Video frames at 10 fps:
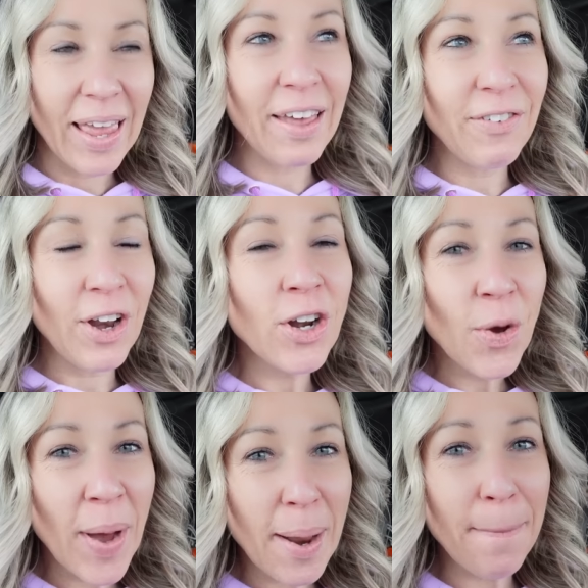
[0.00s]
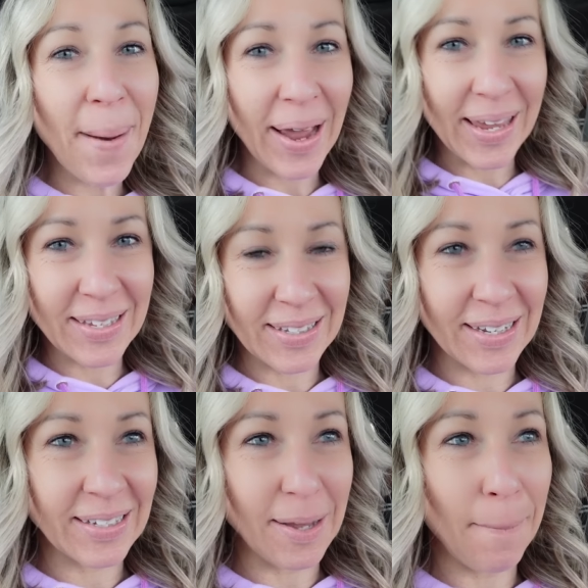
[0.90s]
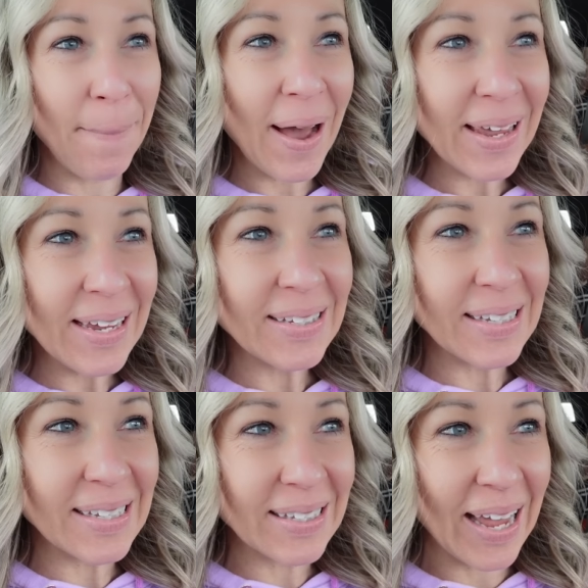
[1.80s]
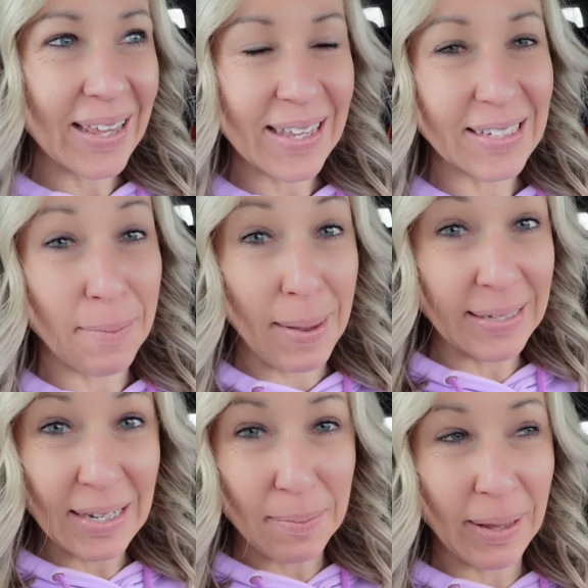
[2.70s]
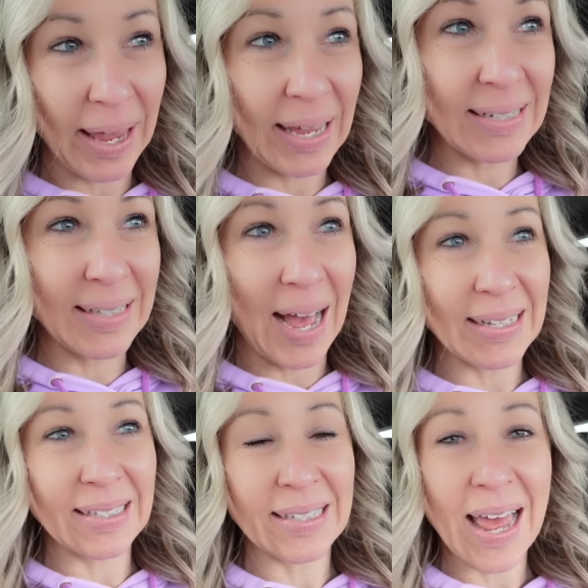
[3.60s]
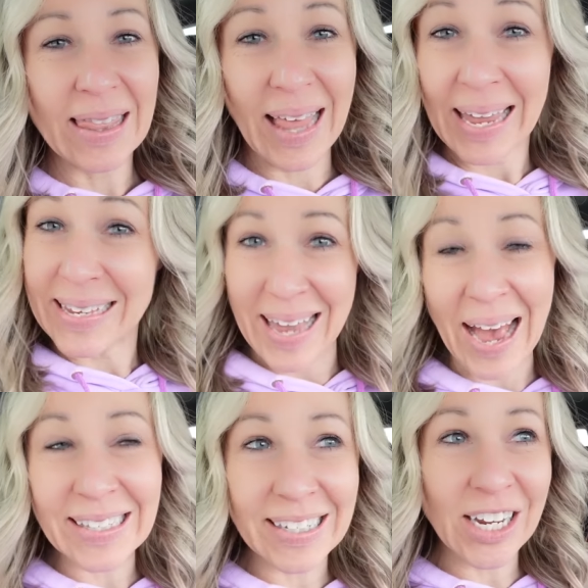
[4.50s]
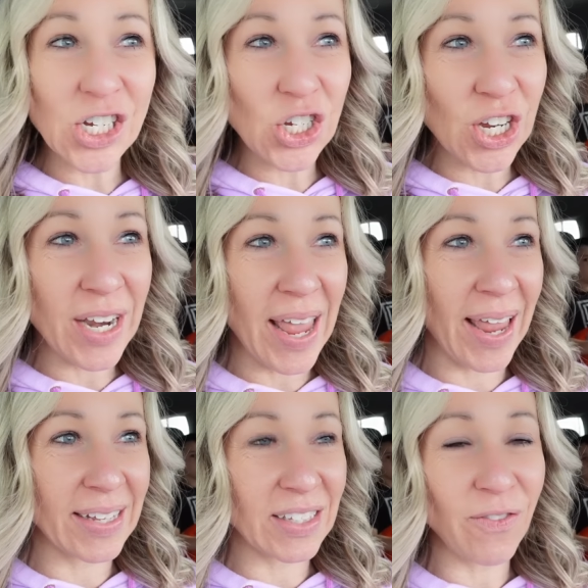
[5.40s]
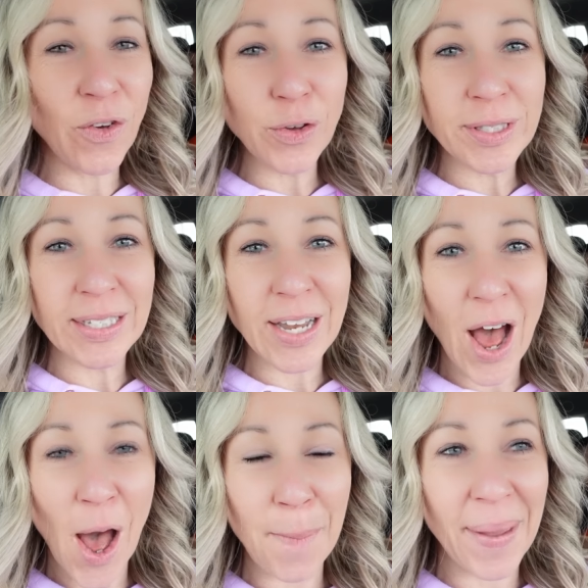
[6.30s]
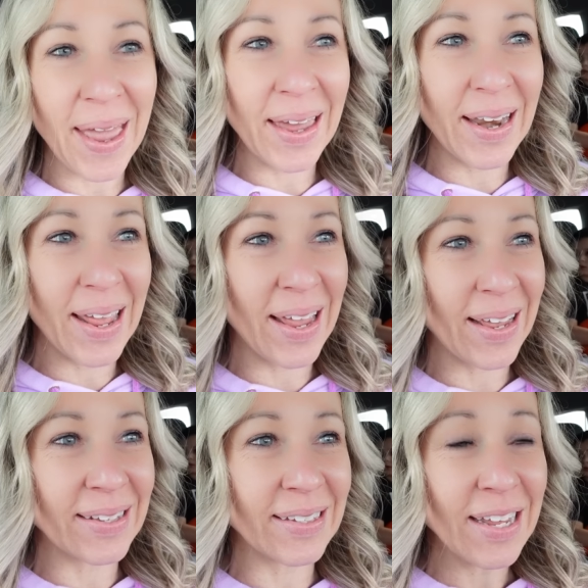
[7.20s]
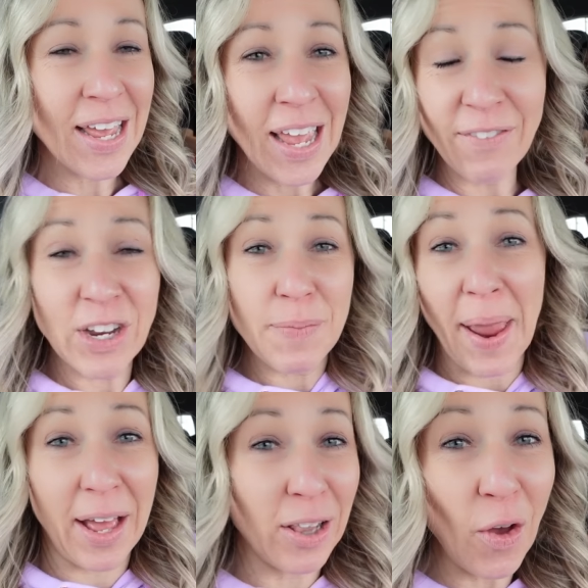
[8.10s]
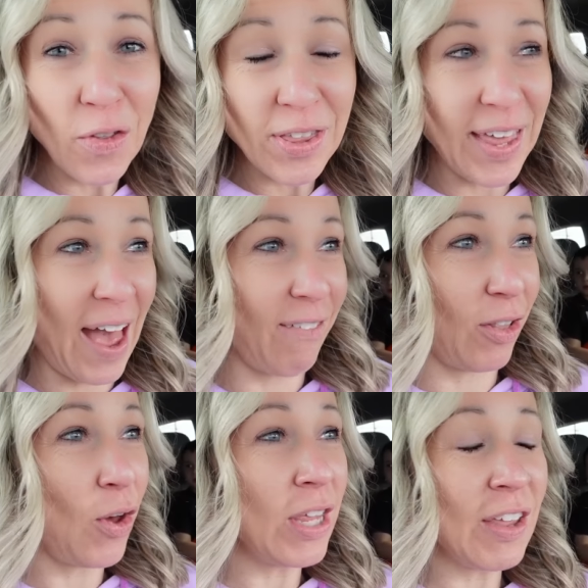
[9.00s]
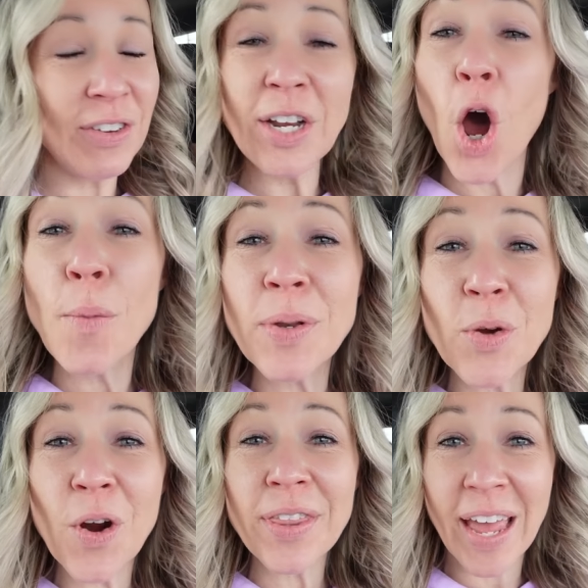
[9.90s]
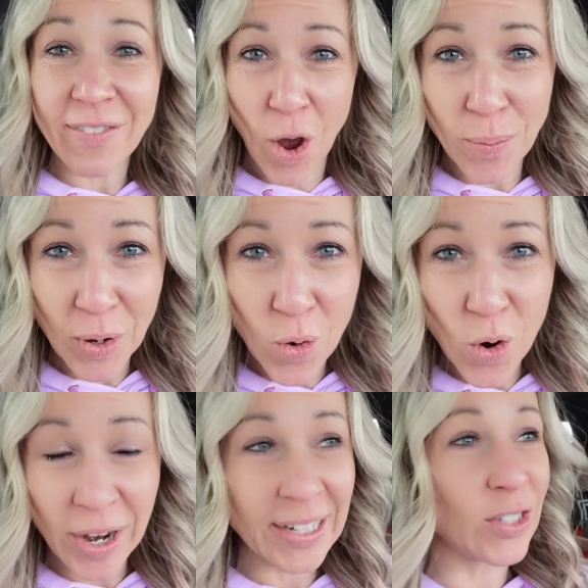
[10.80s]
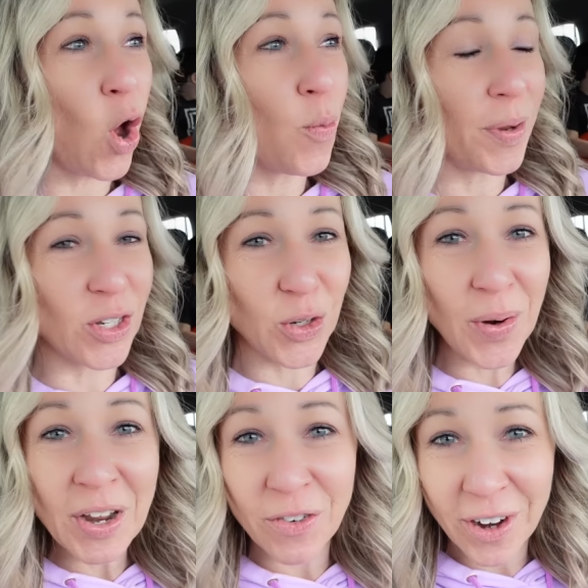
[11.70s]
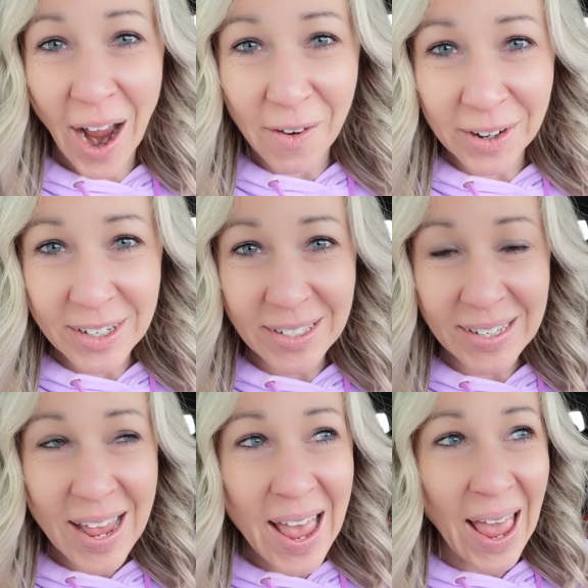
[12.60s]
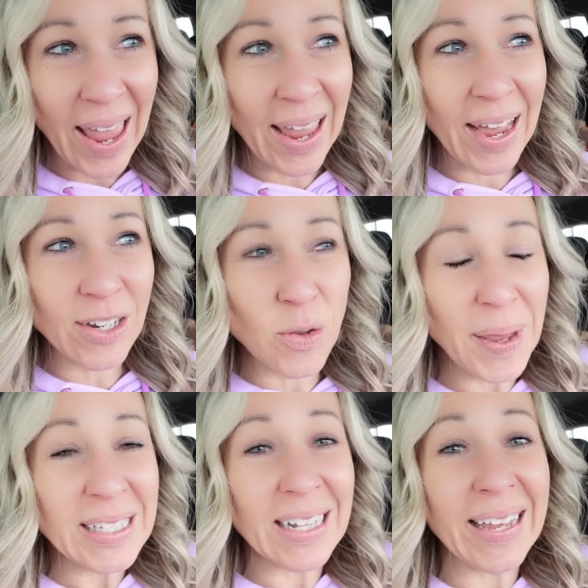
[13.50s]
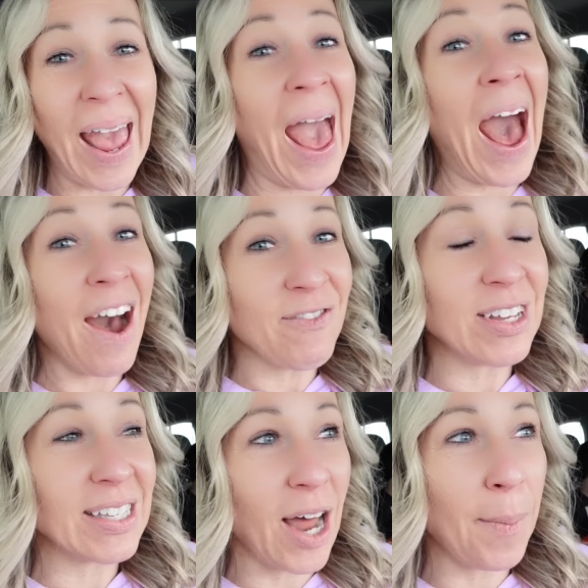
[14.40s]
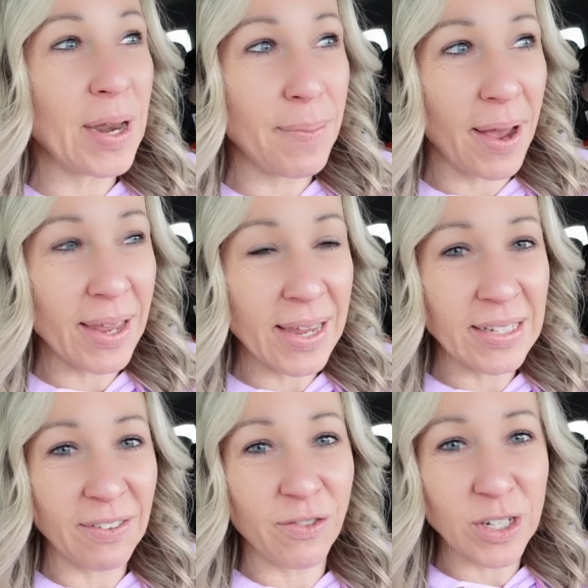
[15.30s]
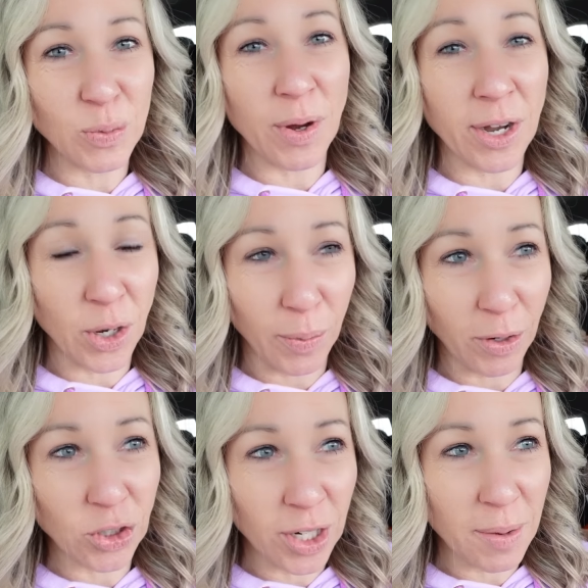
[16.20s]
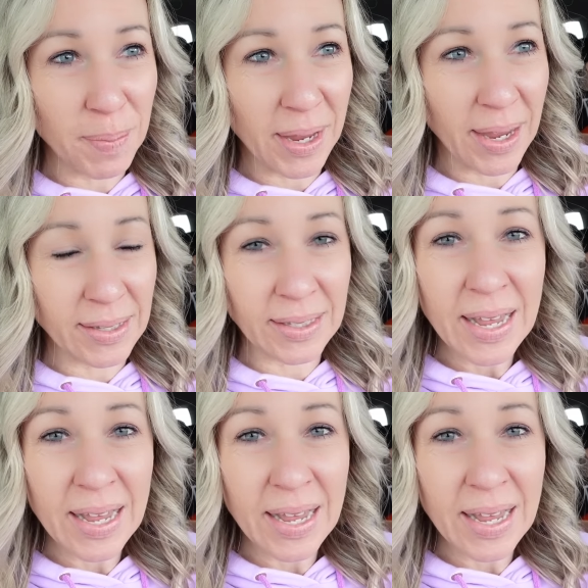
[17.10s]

If you don't know what a Buc-ee's is, a Buc-ee's is like this amazing place that's like gas station, it's food stop, it is feed buy clothing. They have clothing feed. Home decor, they have home decor. It's open 24 hours. And you basically have to stop at a Buc-ee's if there's one on your road trip because